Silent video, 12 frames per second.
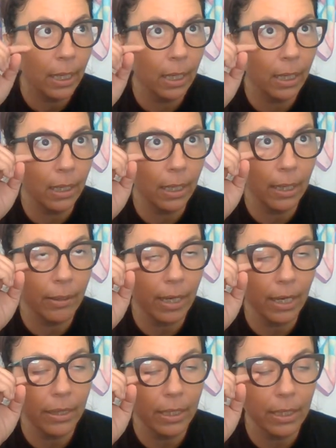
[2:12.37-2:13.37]
I
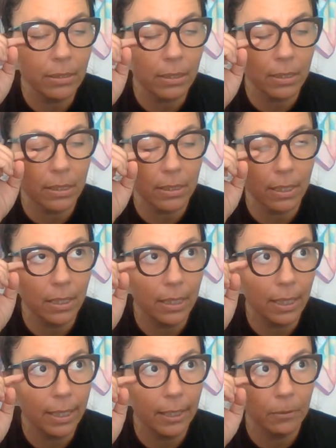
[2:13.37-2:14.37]
think it's on
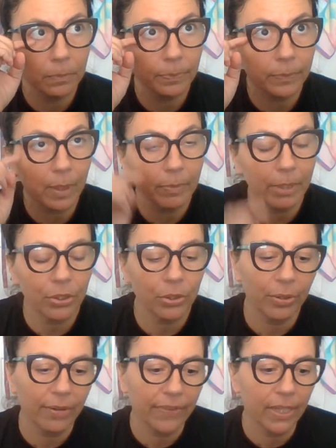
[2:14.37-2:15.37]
Sunday. I'm not
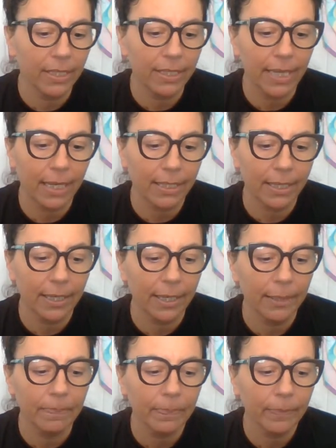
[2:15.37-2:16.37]
sure of the exact
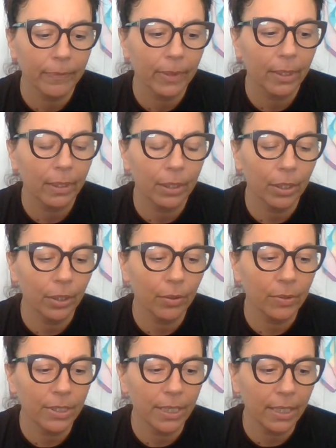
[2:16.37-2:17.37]
time. You know,
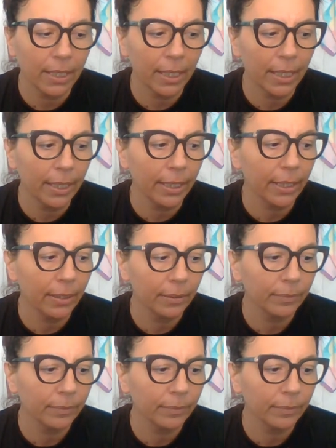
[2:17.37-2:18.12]
Sunday,